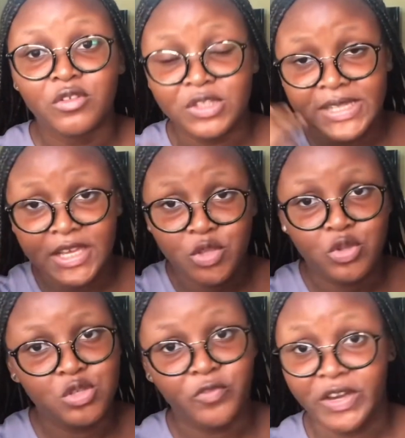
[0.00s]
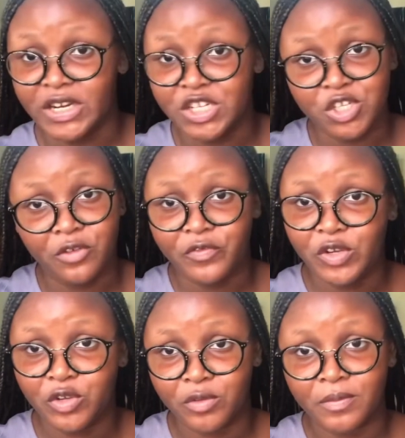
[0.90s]
take you to financial
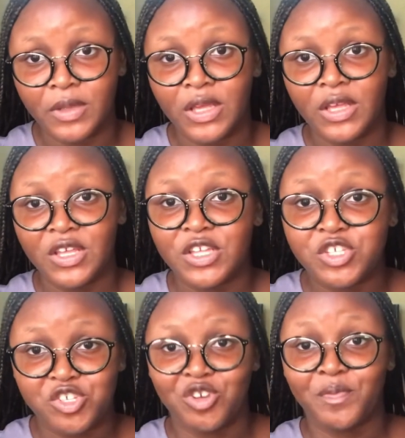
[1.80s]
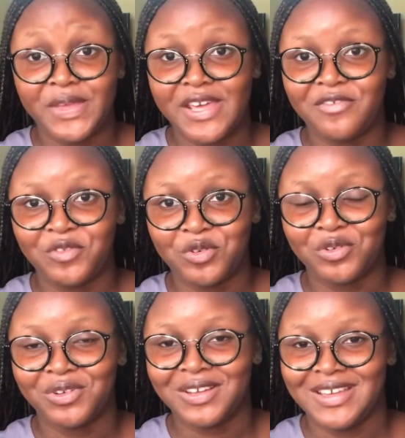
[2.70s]
freedom. It's your behavior.
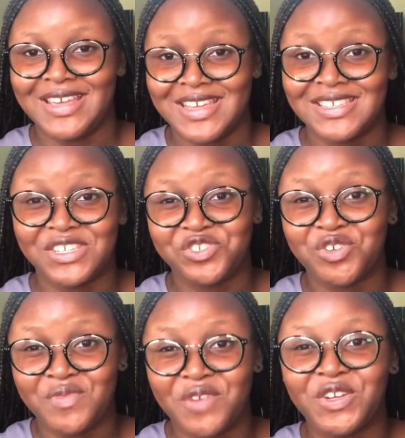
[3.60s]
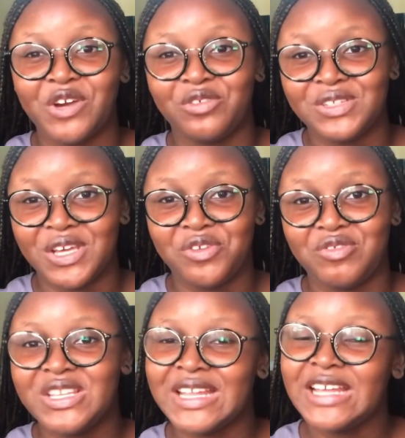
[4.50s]
Yes, it's your behavior that will take you.
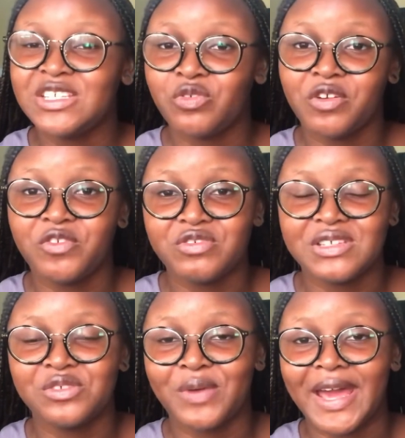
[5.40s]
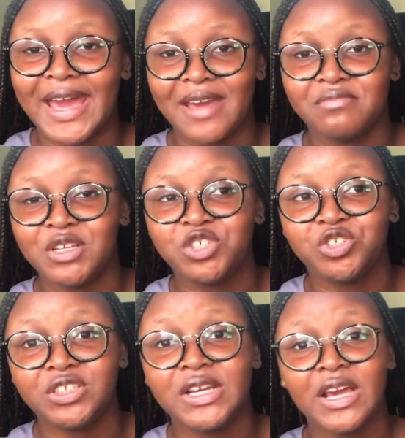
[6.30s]
That is one of the reasons why I
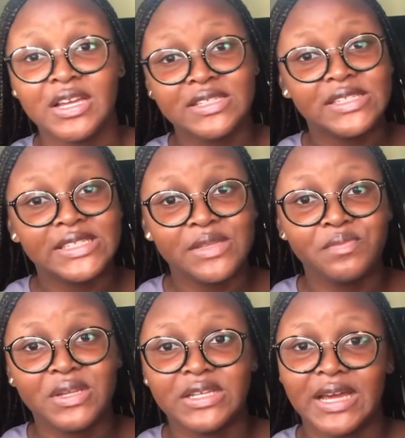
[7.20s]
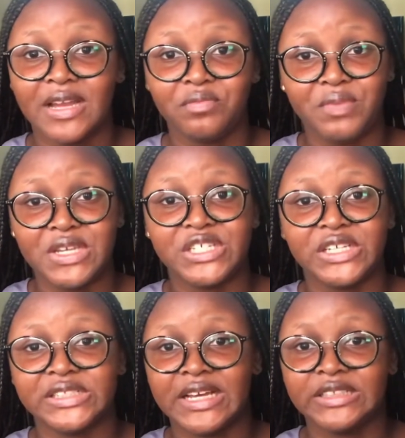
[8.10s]
mentioned discipline and
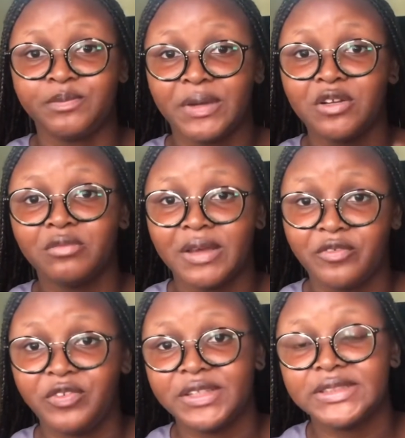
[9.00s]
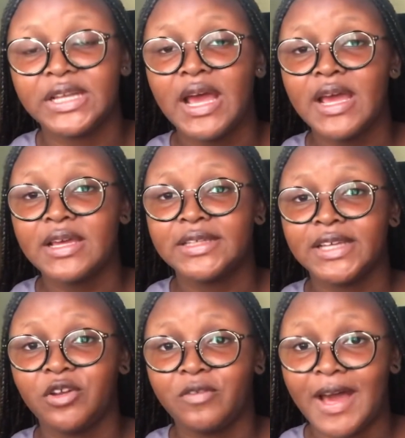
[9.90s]
patience as part of my first
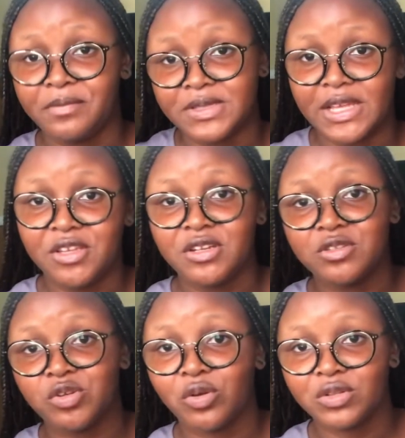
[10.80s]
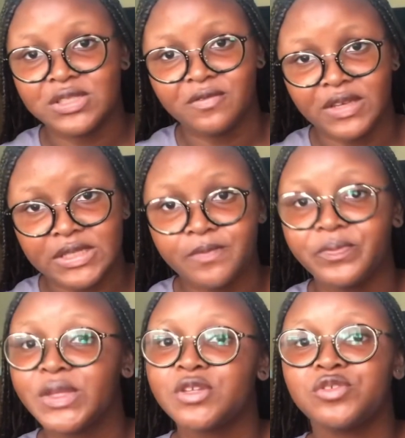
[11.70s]
set of habits that you need to cultivate.
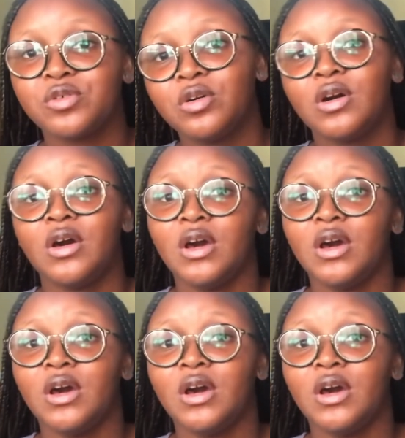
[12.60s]
So